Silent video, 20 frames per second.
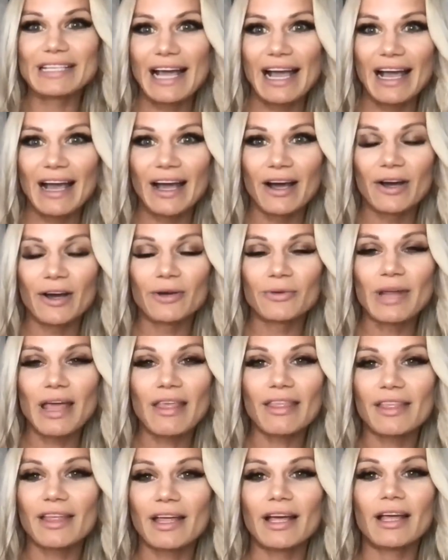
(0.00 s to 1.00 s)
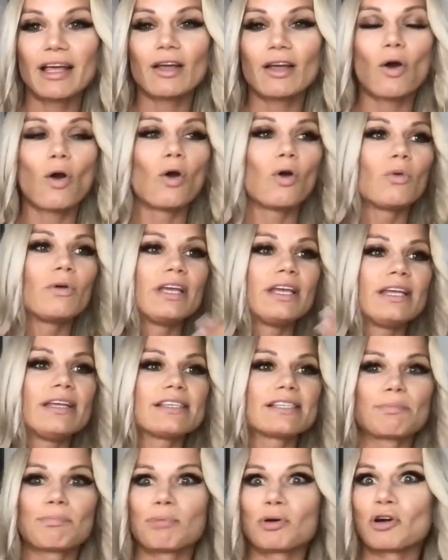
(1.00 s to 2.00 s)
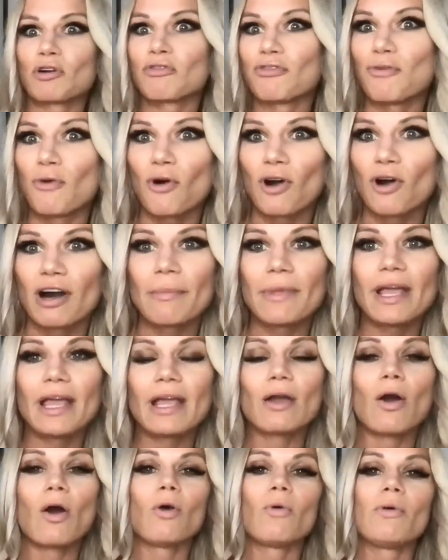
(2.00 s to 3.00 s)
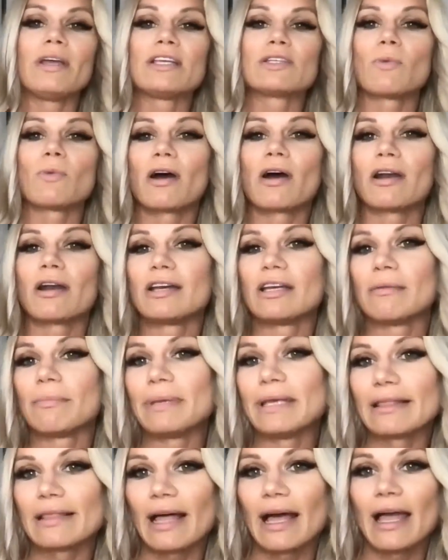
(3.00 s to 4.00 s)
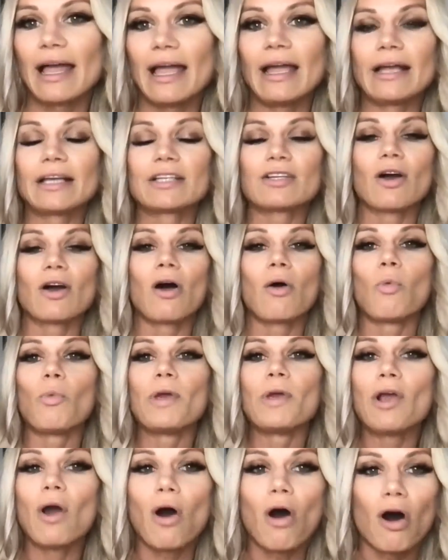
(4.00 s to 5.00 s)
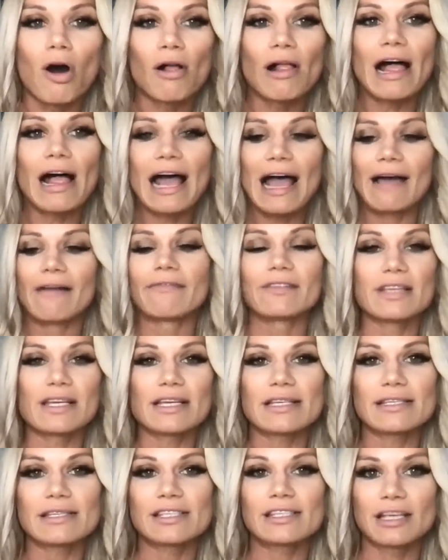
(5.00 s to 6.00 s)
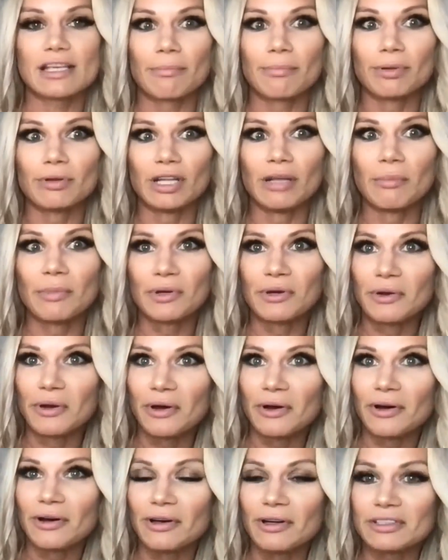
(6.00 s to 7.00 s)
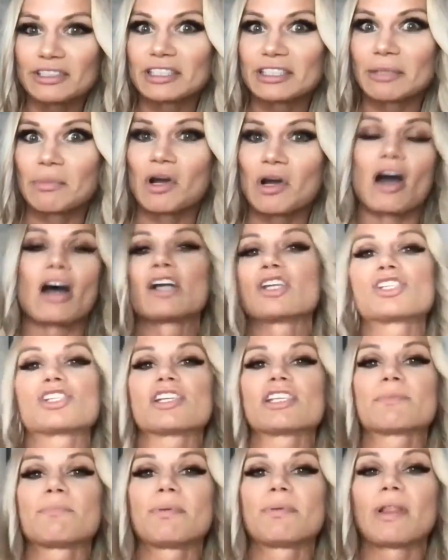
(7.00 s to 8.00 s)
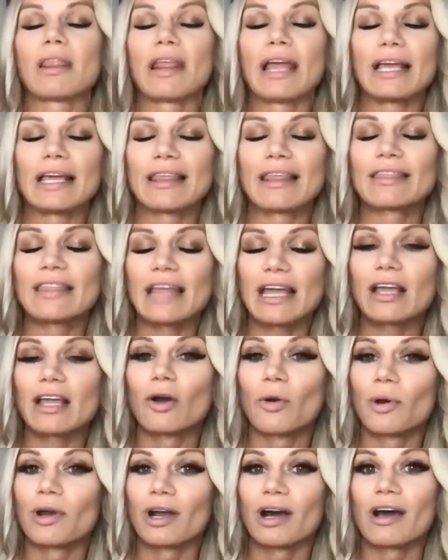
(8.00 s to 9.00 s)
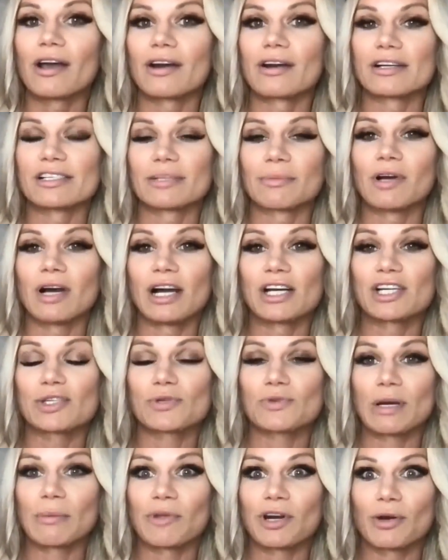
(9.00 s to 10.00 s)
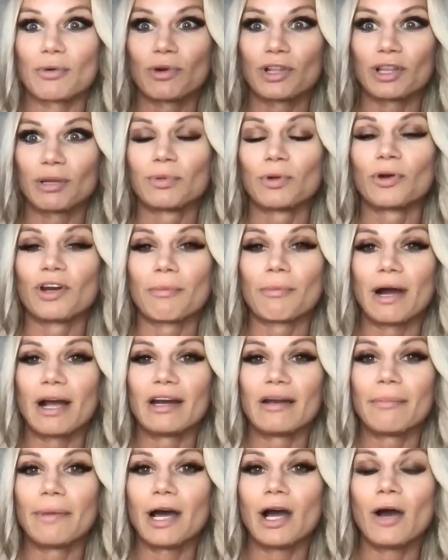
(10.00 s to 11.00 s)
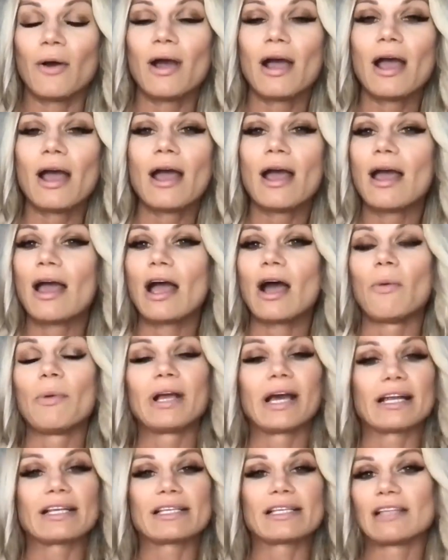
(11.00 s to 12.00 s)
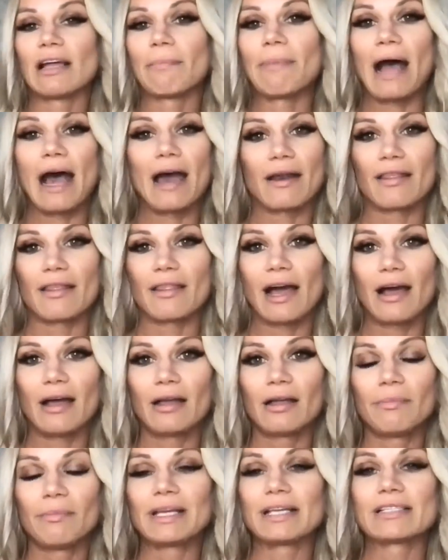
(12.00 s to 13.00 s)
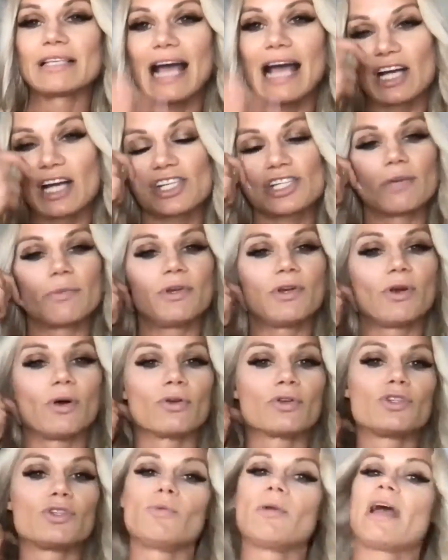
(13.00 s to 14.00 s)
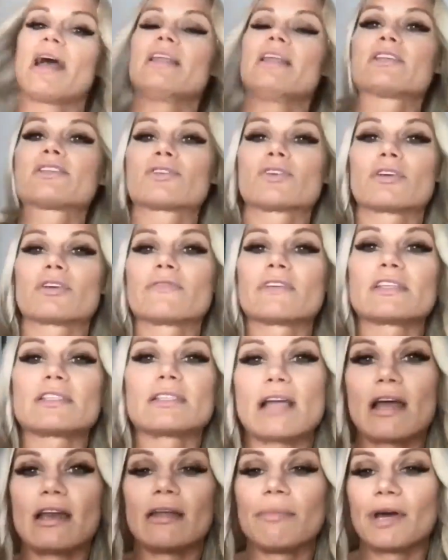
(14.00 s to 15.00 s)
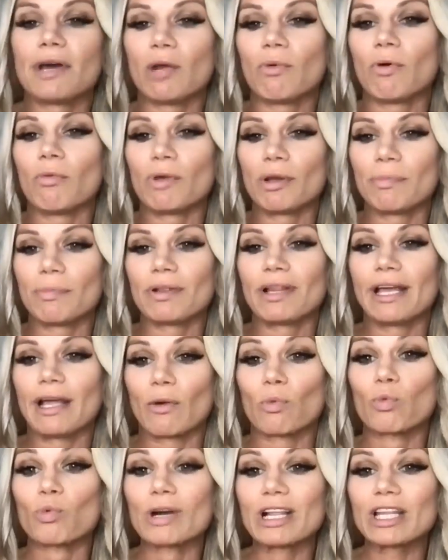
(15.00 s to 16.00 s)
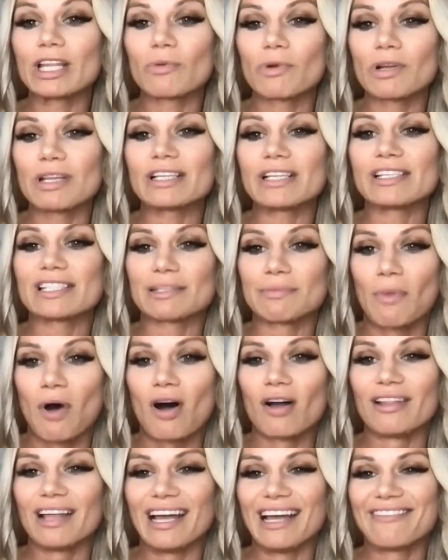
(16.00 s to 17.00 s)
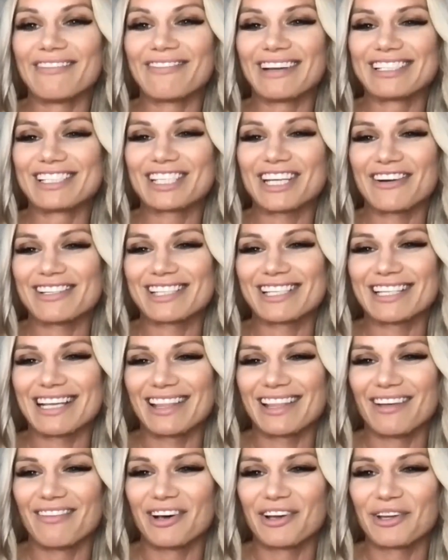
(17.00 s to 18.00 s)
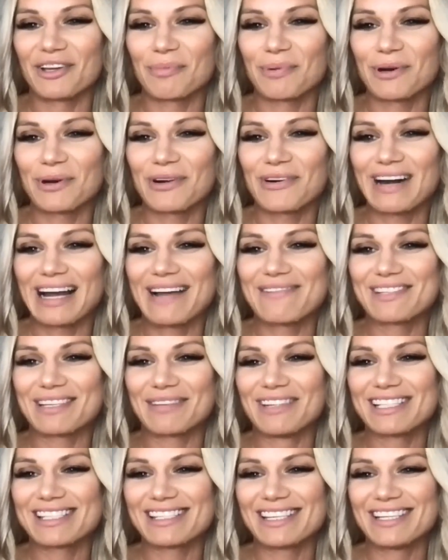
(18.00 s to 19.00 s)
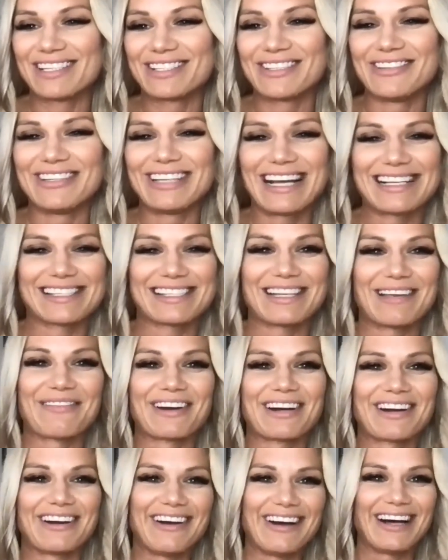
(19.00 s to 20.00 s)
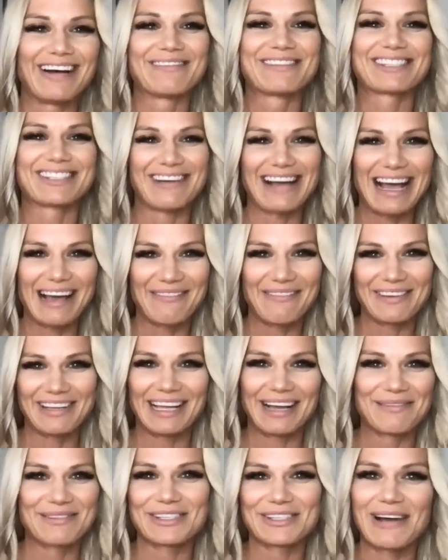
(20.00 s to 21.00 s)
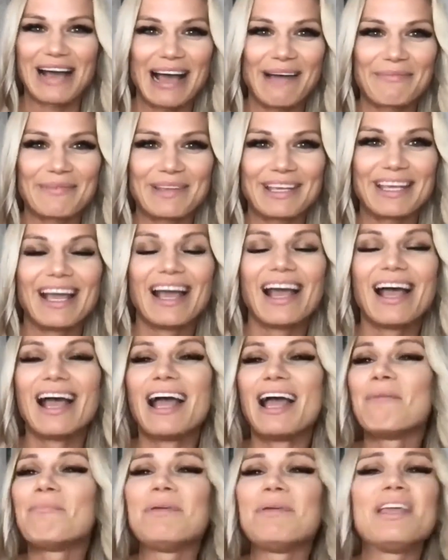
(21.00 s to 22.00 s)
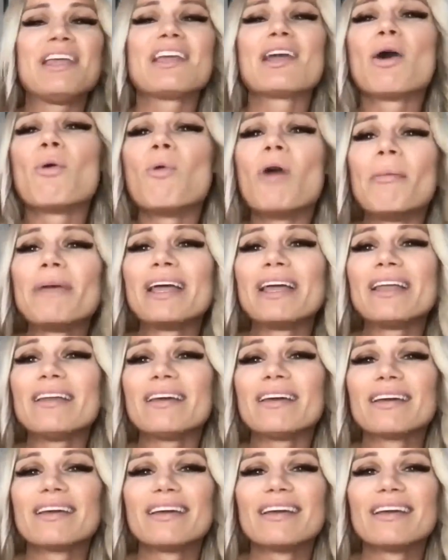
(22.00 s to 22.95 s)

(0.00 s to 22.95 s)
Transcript: down, the always performing, always wanting to be liked. We all have this subliminal, subconscious like thing going on in our subconscious, where I'm going to really blow your mind about. And we got to step out of that, because actually we don't do any service to anybody when we play a really, really small life. Sherry says, I love all your programs I'm listening to. Yes, some girl. I'm so happy. I'm so happy. Being a woman